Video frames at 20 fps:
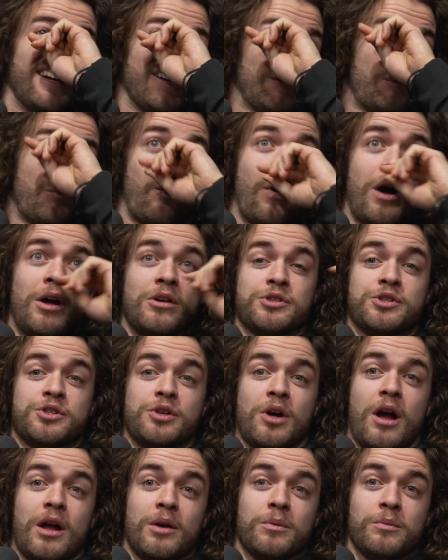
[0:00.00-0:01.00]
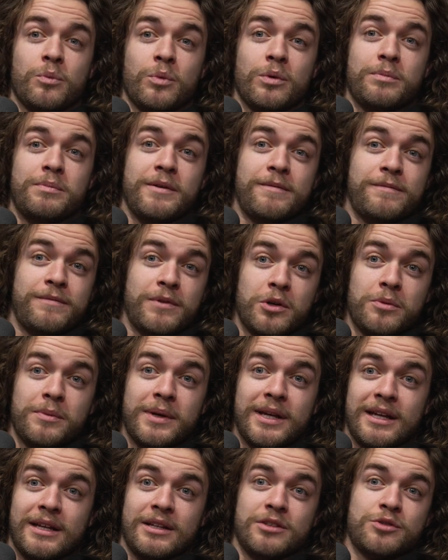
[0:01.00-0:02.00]
while Sean would be
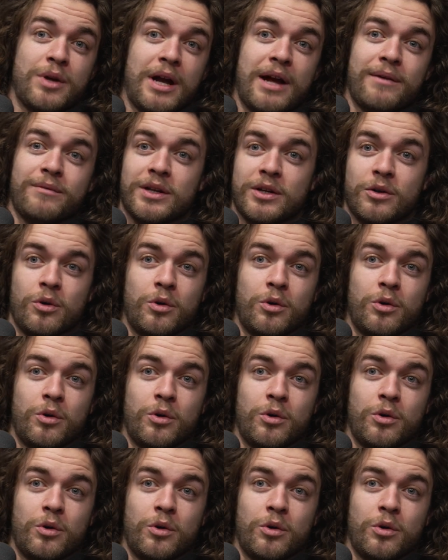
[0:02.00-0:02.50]
filming and traveling